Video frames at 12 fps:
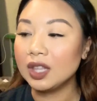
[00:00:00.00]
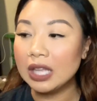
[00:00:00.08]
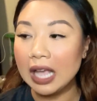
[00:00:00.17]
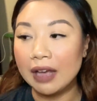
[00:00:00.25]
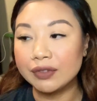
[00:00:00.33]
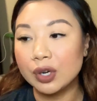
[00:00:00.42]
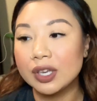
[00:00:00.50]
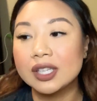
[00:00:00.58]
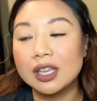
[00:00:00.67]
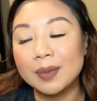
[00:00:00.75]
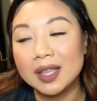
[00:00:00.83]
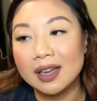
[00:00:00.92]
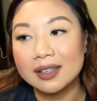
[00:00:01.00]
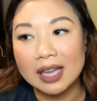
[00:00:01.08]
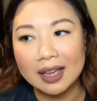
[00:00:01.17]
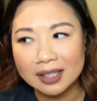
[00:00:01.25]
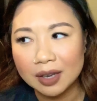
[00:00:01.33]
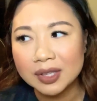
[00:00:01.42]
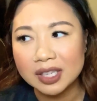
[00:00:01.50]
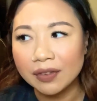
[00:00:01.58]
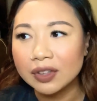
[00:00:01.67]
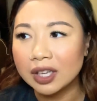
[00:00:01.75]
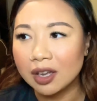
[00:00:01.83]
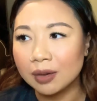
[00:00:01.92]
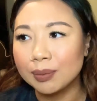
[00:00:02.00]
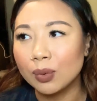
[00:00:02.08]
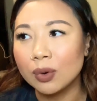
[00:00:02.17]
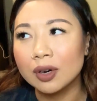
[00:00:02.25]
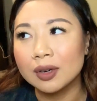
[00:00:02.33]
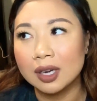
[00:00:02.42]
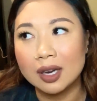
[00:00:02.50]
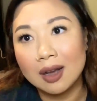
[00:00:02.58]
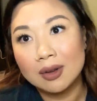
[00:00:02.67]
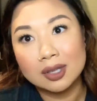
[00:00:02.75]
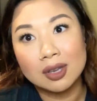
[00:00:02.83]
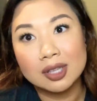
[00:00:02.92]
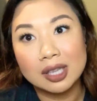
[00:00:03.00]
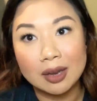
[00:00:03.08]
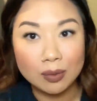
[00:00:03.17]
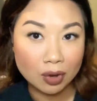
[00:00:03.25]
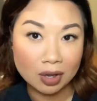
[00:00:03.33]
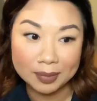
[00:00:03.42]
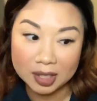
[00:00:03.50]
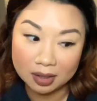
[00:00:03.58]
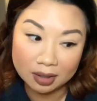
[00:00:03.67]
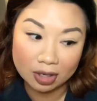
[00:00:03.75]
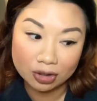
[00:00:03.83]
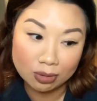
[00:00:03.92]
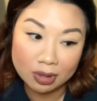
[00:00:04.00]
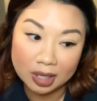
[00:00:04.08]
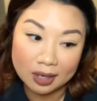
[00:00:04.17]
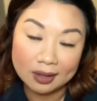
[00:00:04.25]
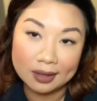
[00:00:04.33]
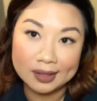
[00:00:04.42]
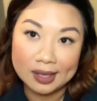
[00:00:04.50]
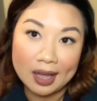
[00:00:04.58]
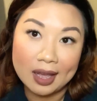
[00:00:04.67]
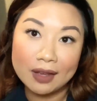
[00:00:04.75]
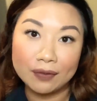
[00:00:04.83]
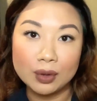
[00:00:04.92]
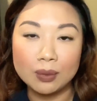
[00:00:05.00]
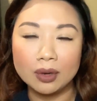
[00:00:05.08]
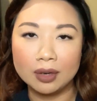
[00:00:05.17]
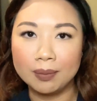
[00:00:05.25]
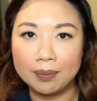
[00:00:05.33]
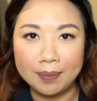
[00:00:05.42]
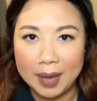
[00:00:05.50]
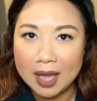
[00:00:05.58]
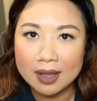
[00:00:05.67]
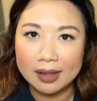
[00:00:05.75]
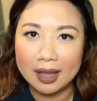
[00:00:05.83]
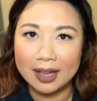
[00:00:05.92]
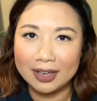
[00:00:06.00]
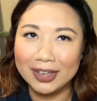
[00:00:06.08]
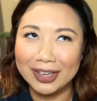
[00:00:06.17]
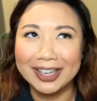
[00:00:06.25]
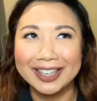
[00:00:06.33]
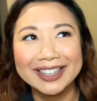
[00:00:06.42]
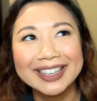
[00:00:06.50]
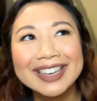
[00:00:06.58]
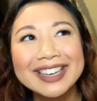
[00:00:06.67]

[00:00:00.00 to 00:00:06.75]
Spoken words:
After he sent me that text, I was definitely on board, and I was also like, well, I'm still not doing anything today if you want to bang later.